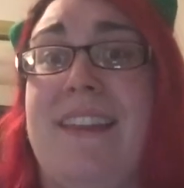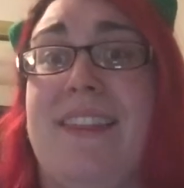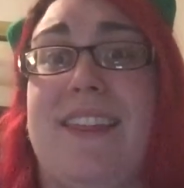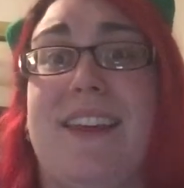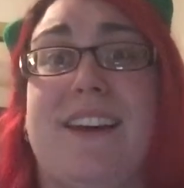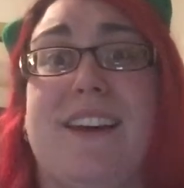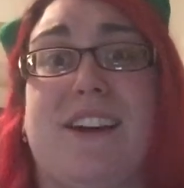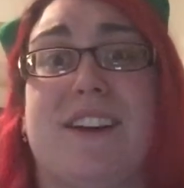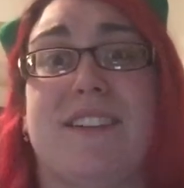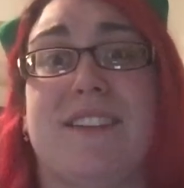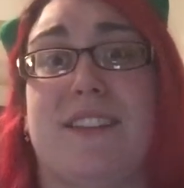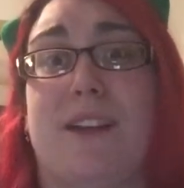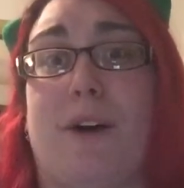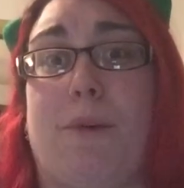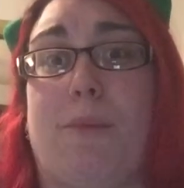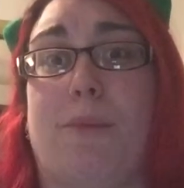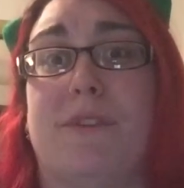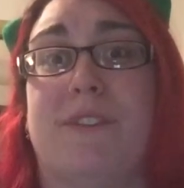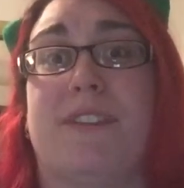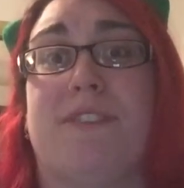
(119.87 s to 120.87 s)
they cost
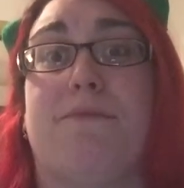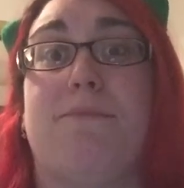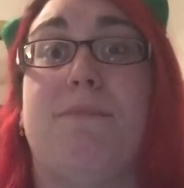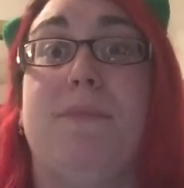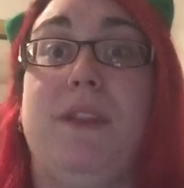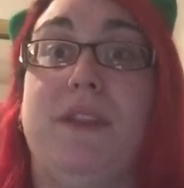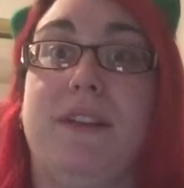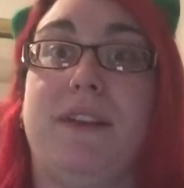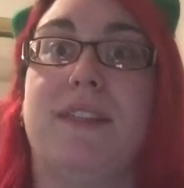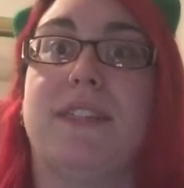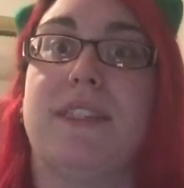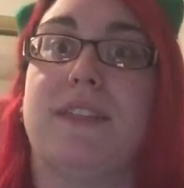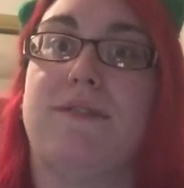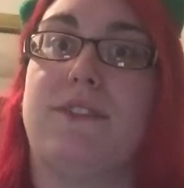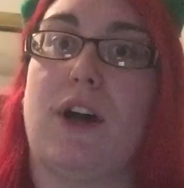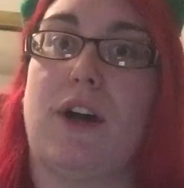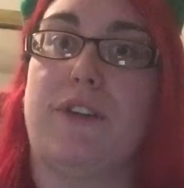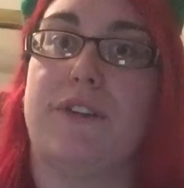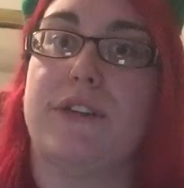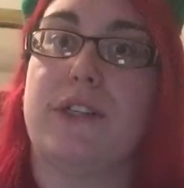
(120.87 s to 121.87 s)
upwards of millions of
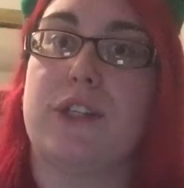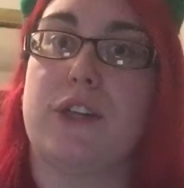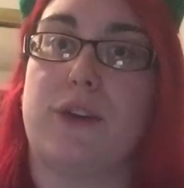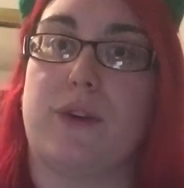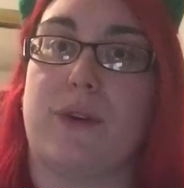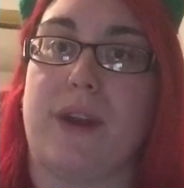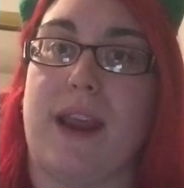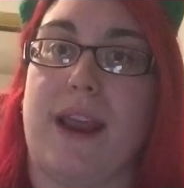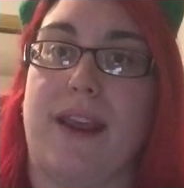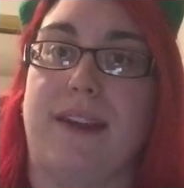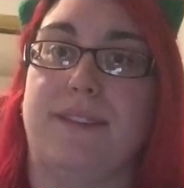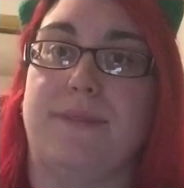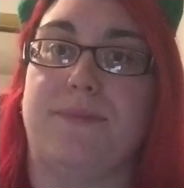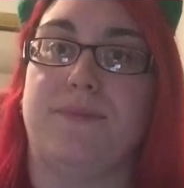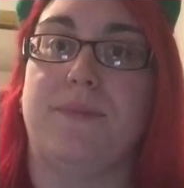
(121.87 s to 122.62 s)
dollars to create.